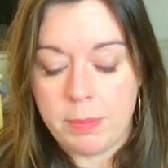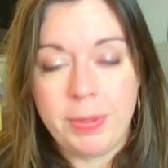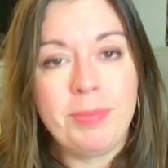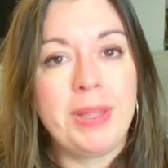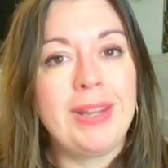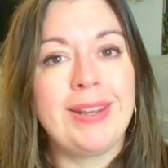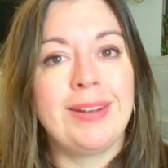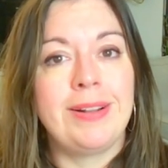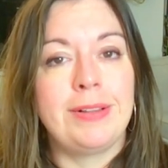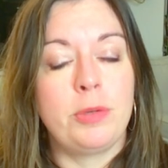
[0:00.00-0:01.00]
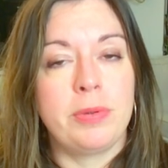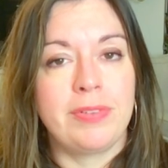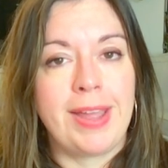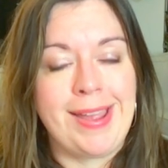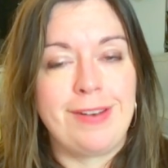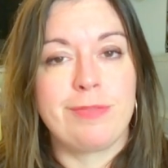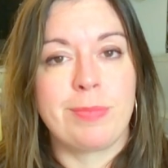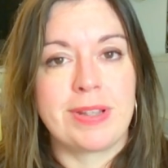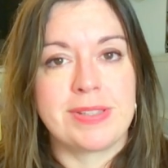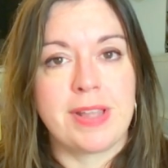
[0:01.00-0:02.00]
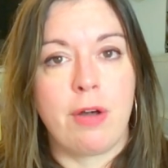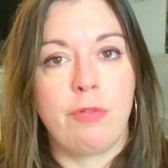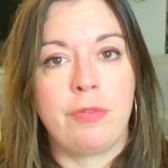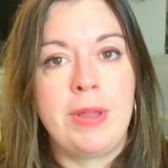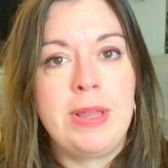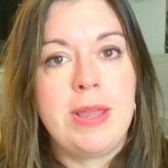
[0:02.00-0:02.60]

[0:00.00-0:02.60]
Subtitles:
But I'm getting a little bit ahead of myself.